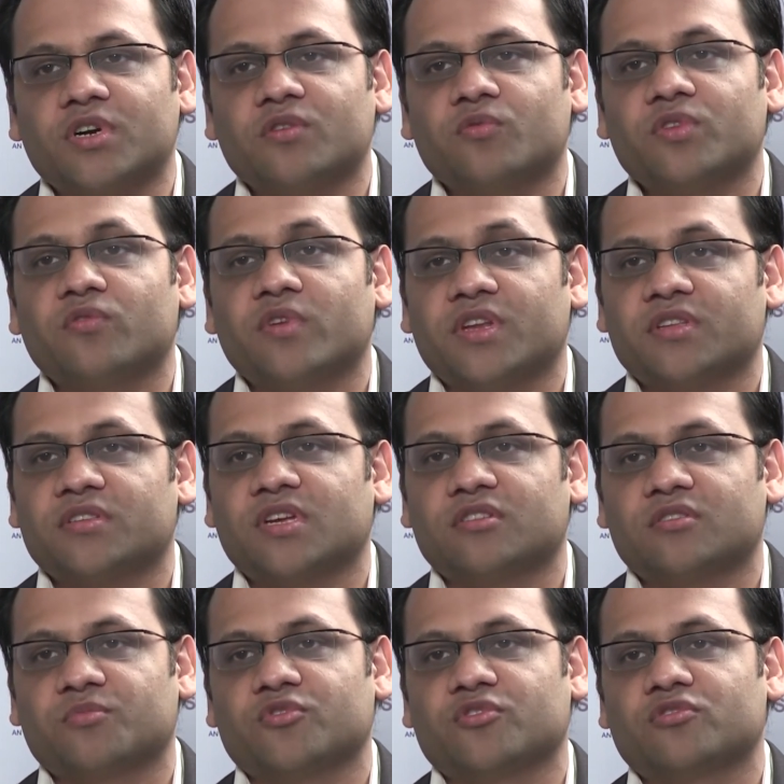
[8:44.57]
work with various
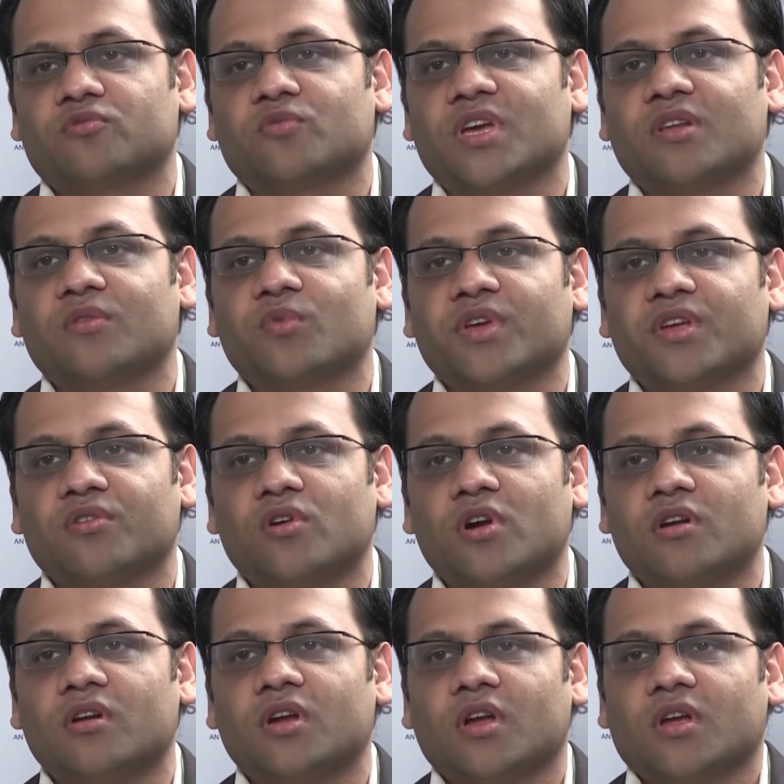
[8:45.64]
entrepreneurs. So while we are
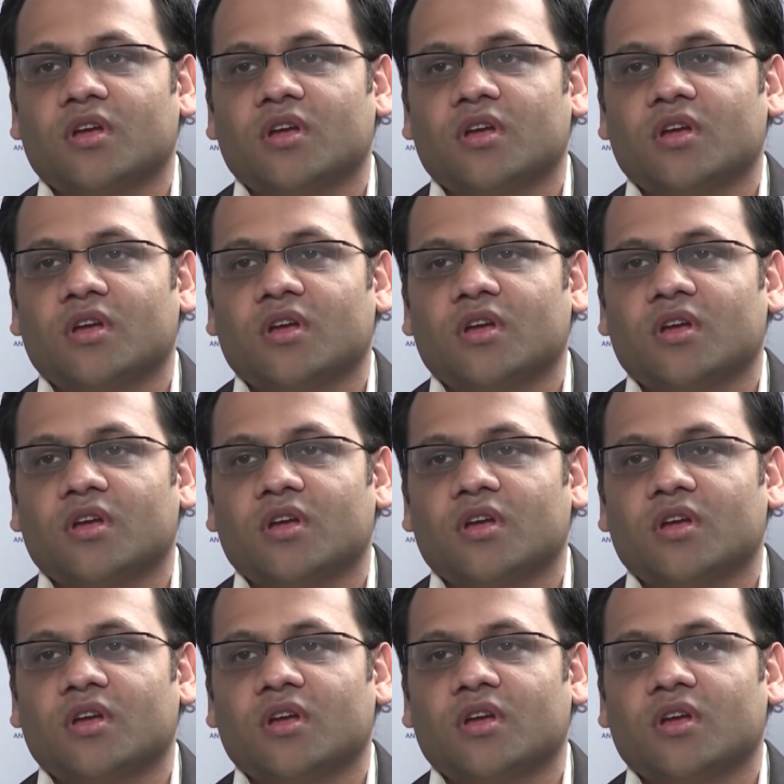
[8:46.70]
not,